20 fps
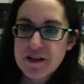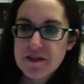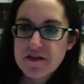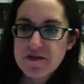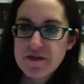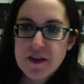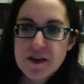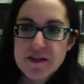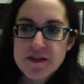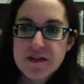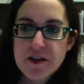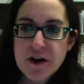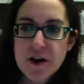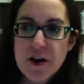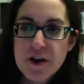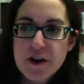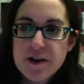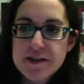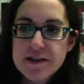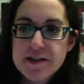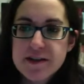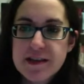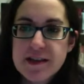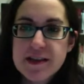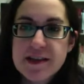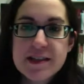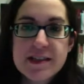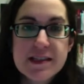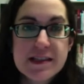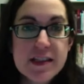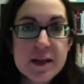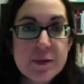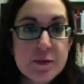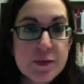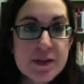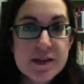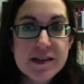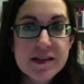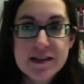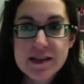false cause,
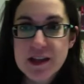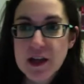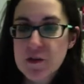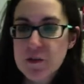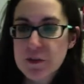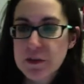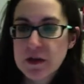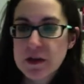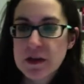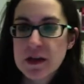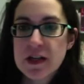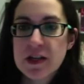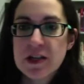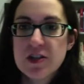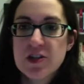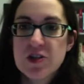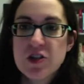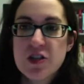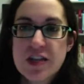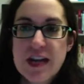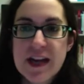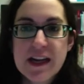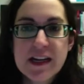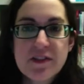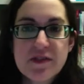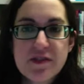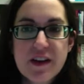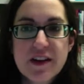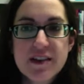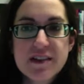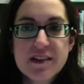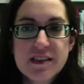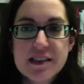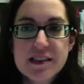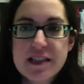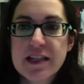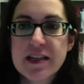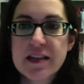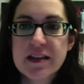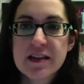slippery slope, genetic
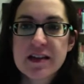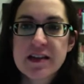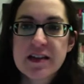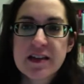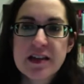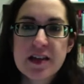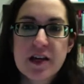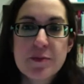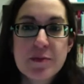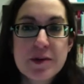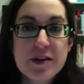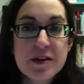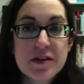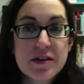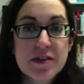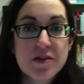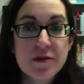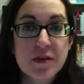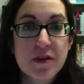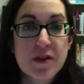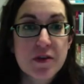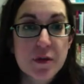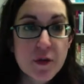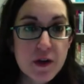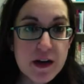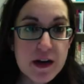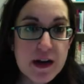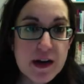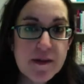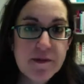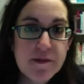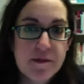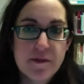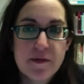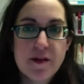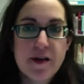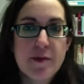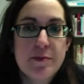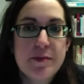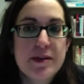fallacy, appeal to authority,
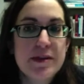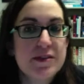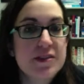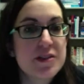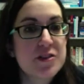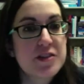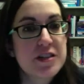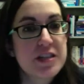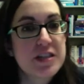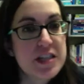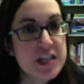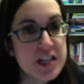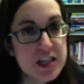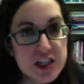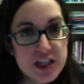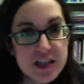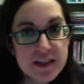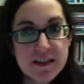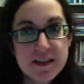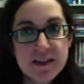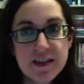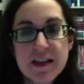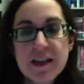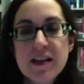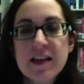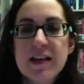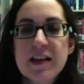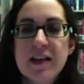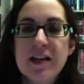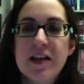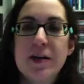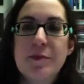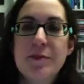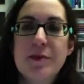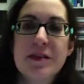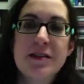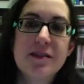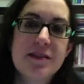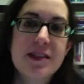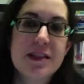appeal to tradition,
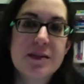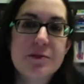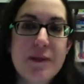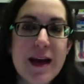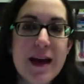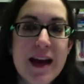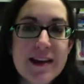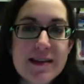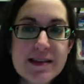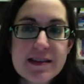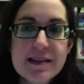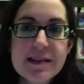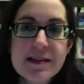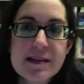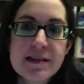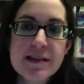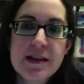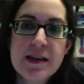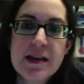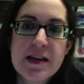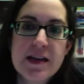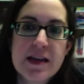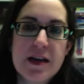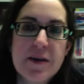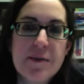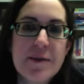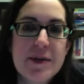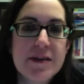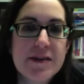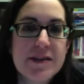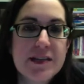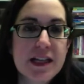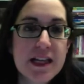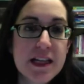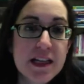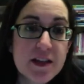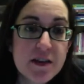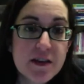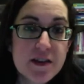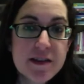appeal to masses, appeal to
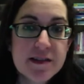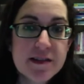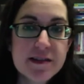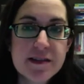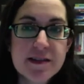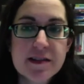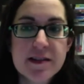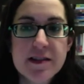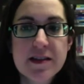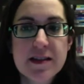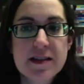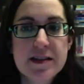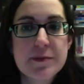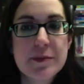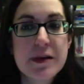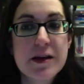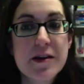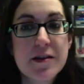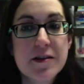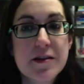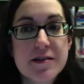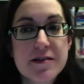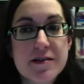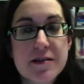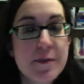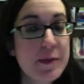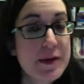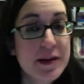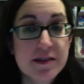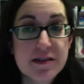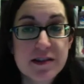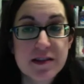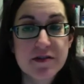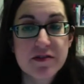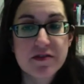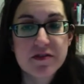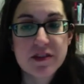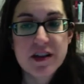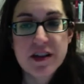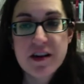ignorance, appeal to
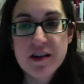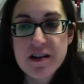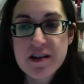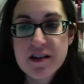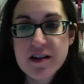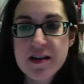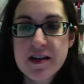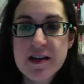fear,